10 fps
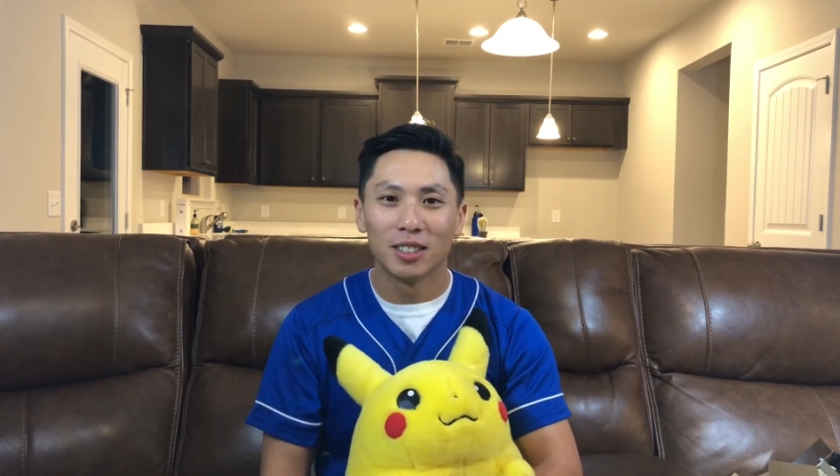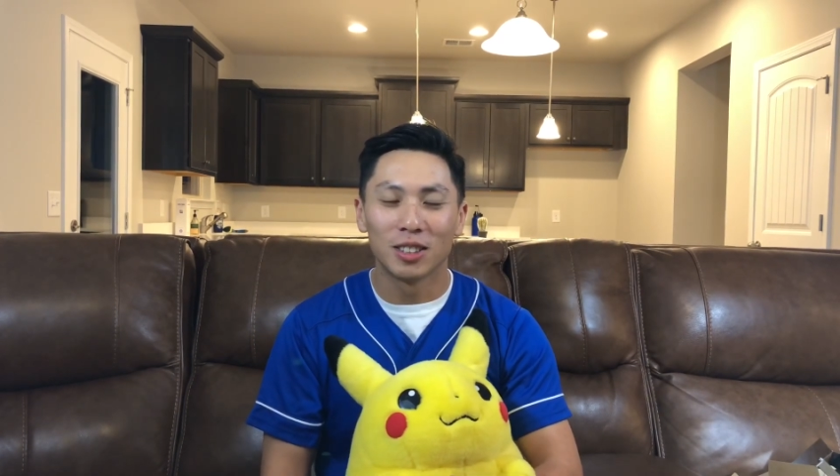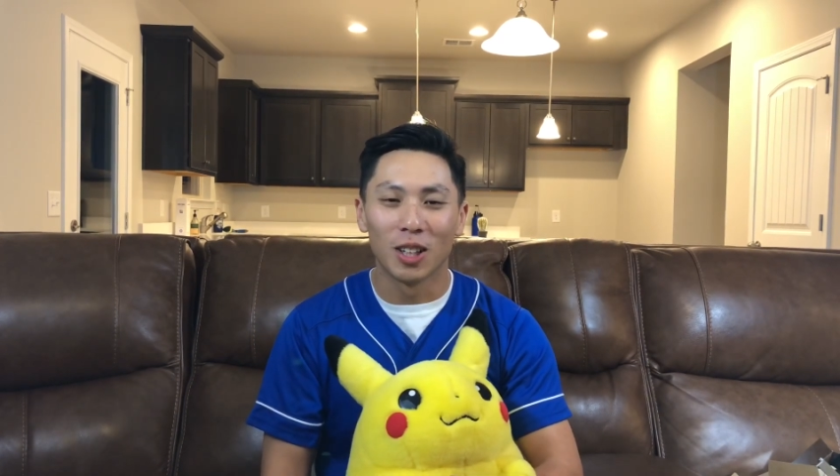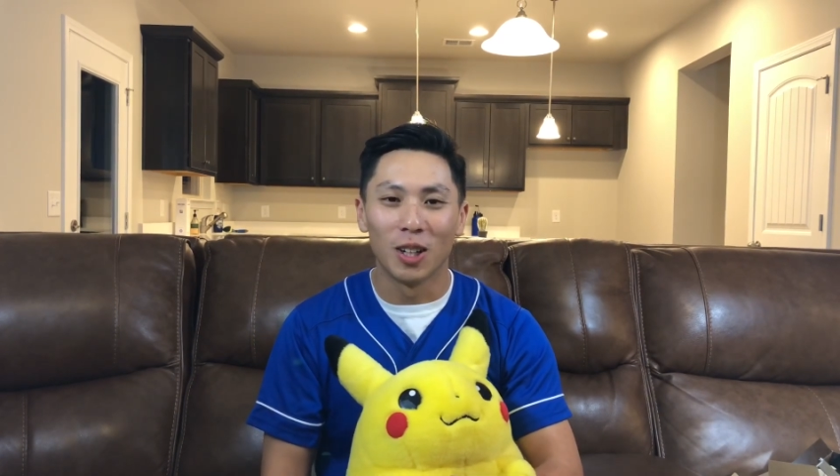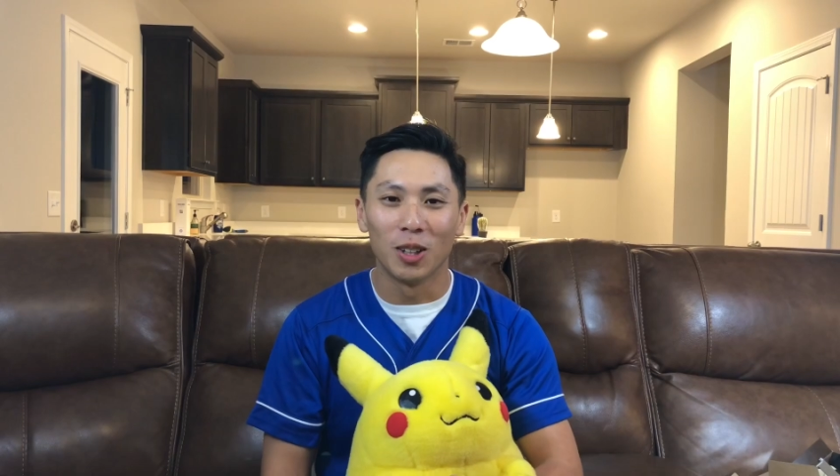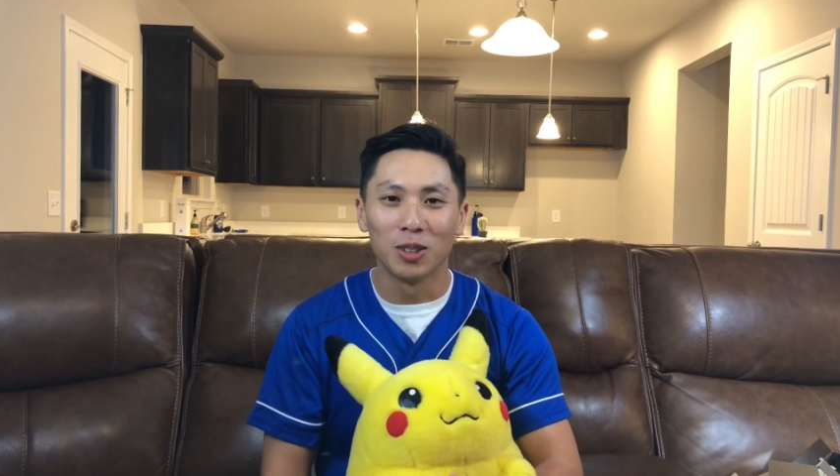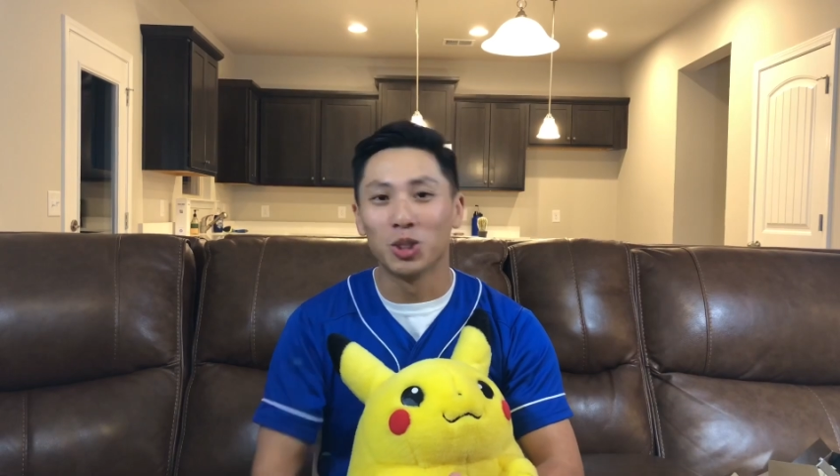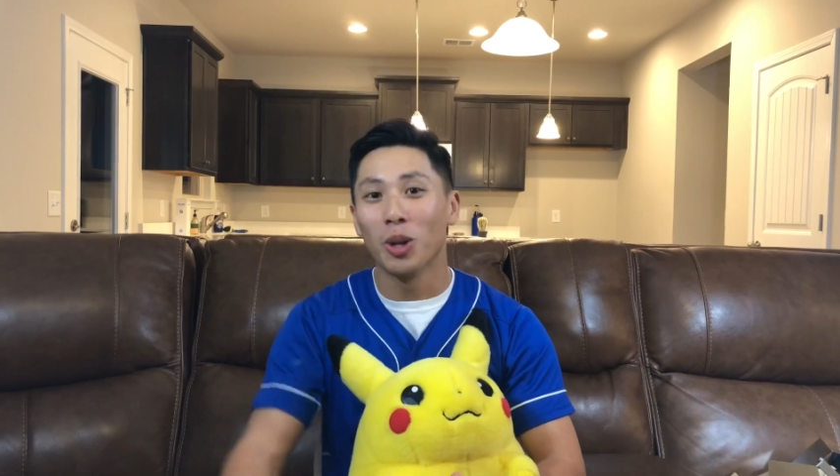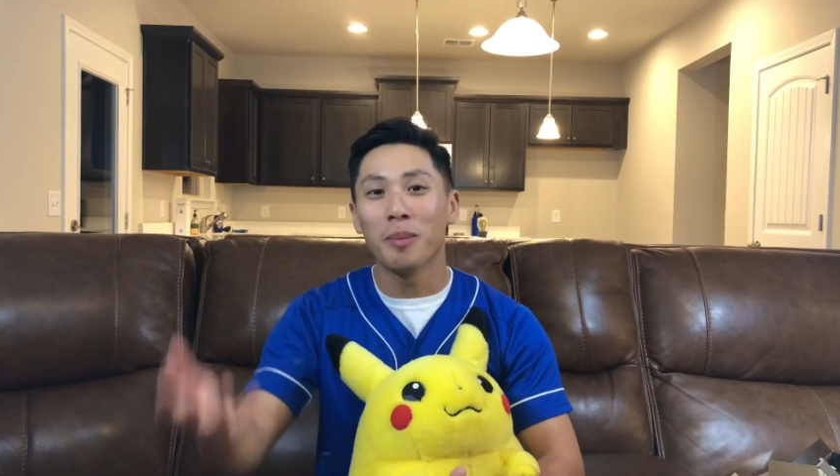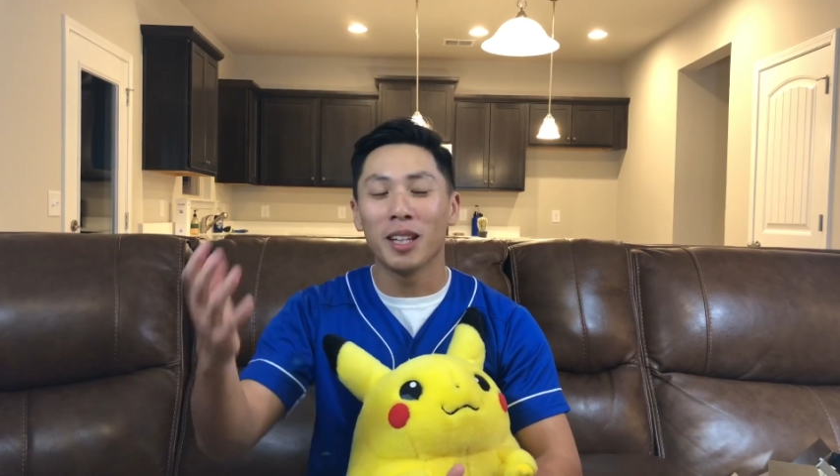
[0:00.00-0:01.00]
So
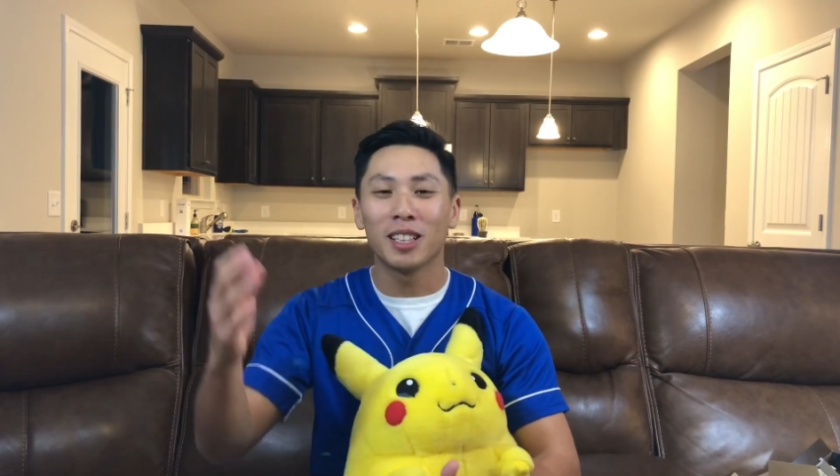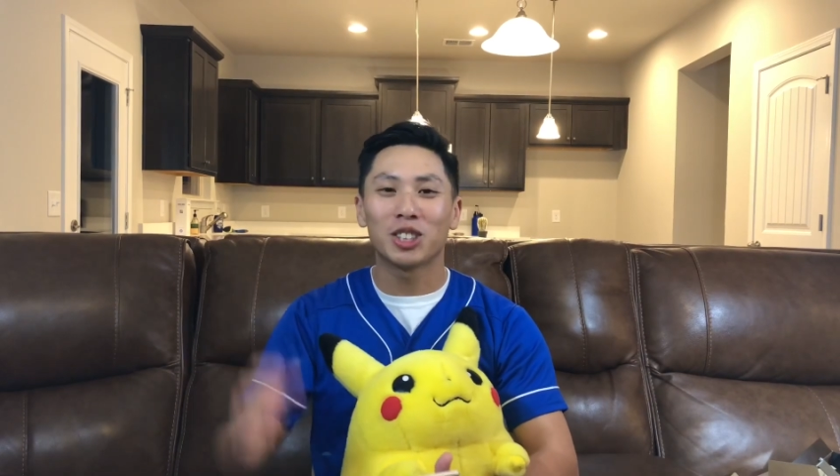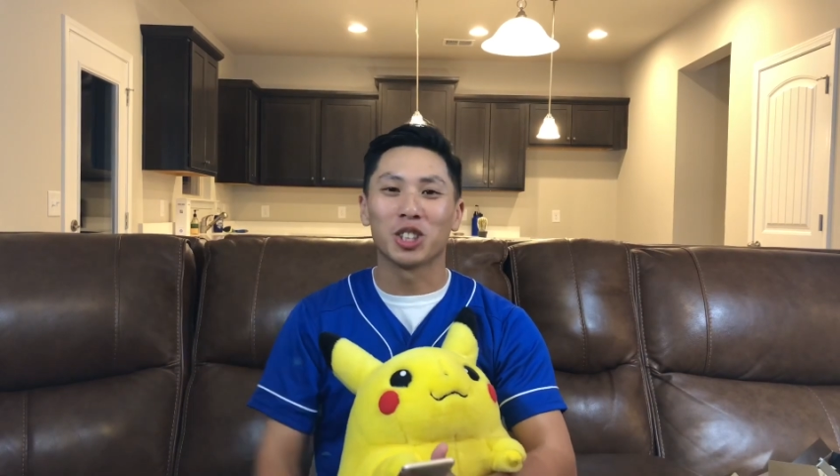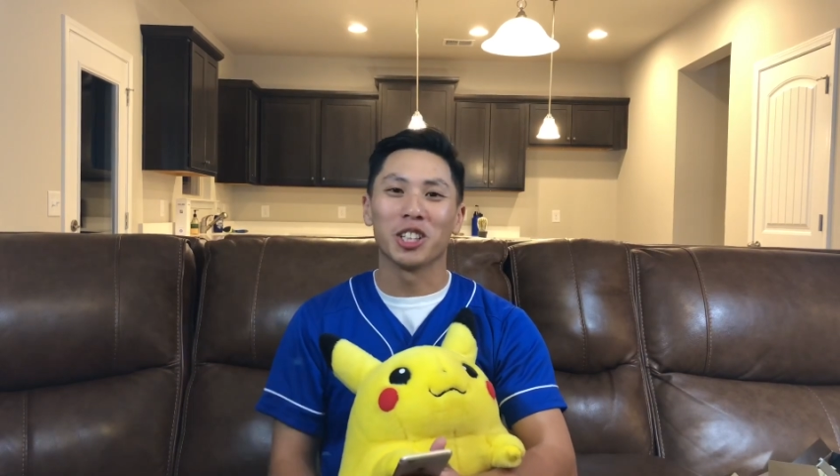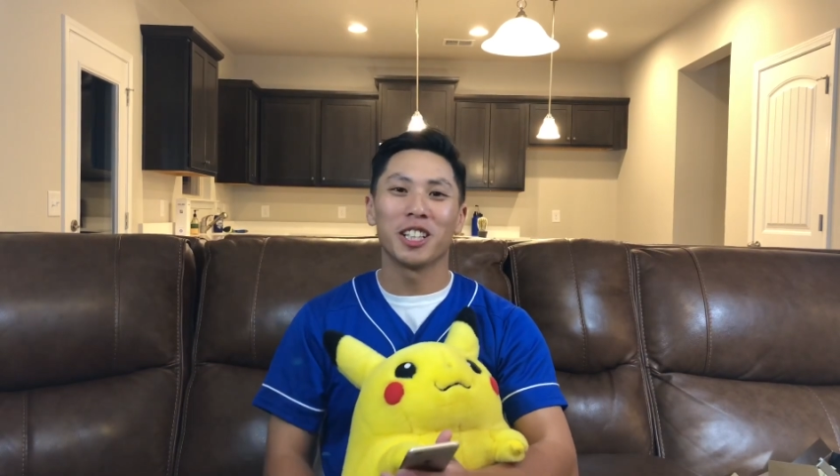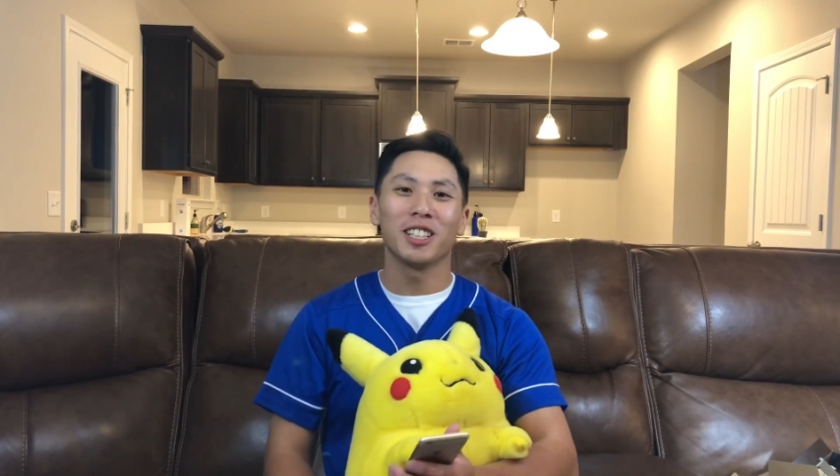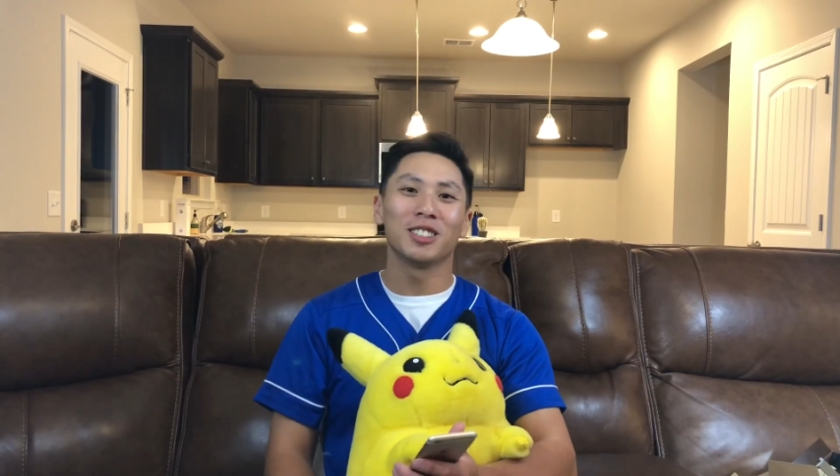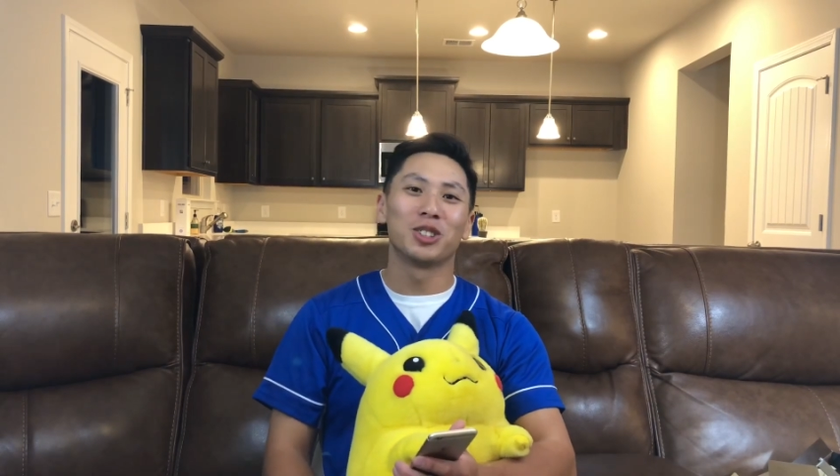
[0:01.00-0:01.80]
join me in this journey.